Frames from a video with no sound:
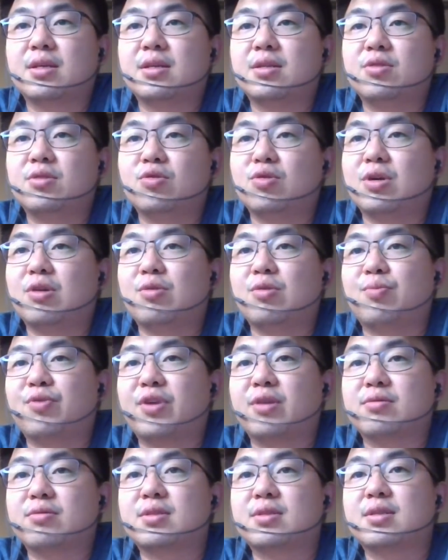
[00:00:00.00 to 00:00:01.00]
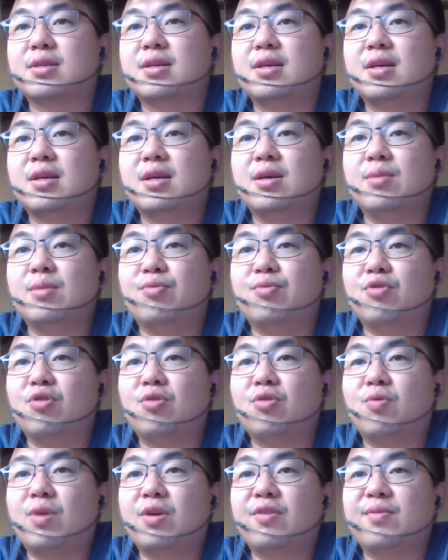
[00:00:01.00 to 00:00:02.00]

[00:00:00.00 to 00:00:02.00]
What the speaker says: know how to pronounce. Bro, one of